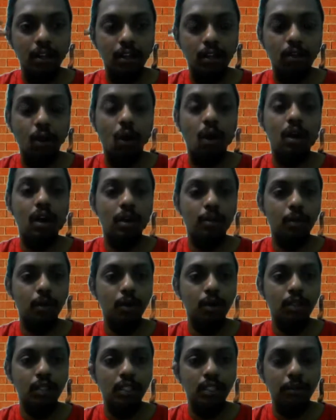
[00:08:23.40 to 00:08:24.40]
talk
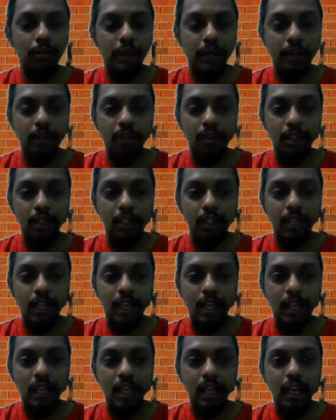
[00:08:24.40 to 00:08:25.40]
about this particular
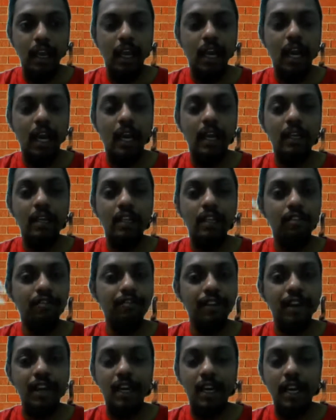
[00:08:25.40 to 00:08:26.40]
thing, and
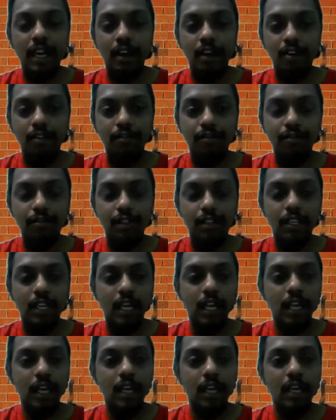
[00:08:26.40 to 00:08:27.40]
different kind of
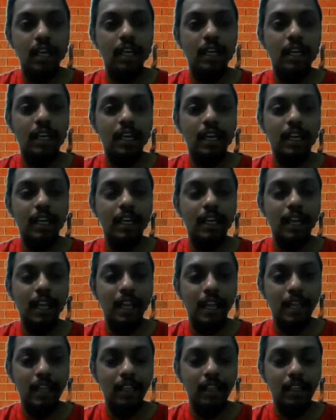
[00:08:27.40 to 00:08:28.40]
tech
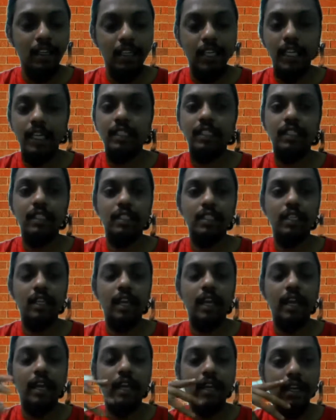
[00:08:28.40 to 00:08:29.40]
text.
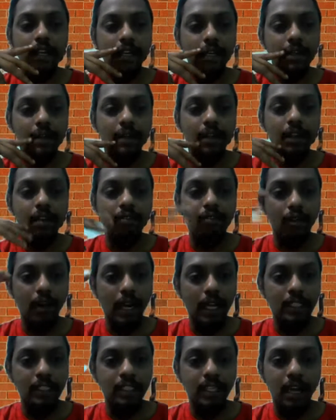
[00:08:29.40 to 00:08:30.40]
Like for
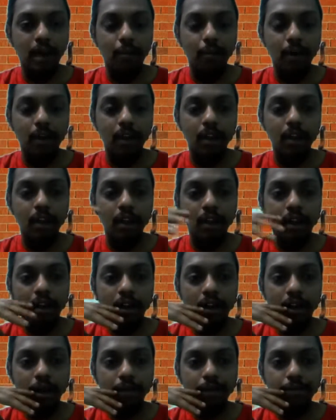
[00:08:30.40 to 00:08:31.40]

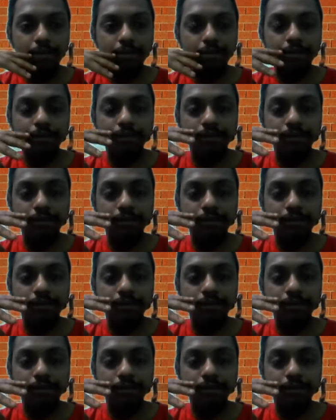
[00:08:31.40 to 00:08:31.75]
example,